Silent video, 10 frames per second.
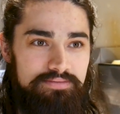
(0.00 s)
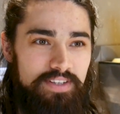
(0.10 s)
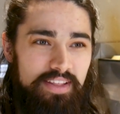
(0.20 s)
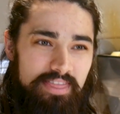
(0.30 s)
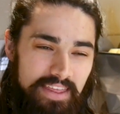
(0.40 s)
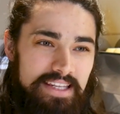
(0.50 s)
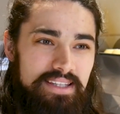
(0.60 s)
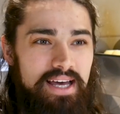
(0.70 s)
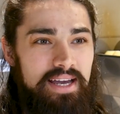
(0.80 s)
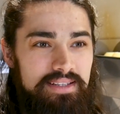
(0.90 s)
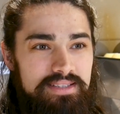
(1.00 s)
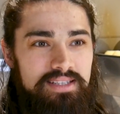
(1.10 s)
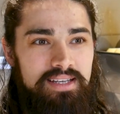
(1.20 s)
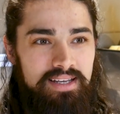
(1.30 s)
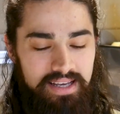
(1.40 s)
very thin lines
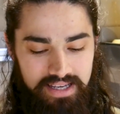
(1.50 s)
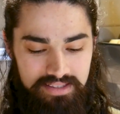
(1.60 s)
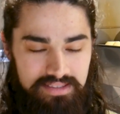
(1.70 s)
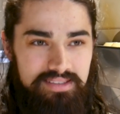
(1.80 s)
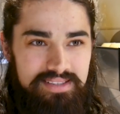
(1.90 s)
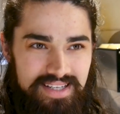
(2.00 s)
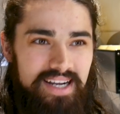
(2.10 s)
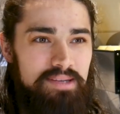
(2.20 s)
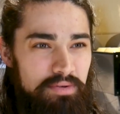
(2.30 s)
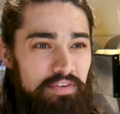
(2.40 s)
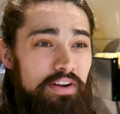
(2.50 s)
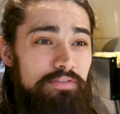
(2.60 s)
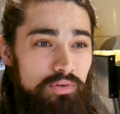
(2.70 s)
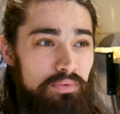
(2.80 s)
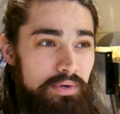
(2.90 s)
and it's not going to be very full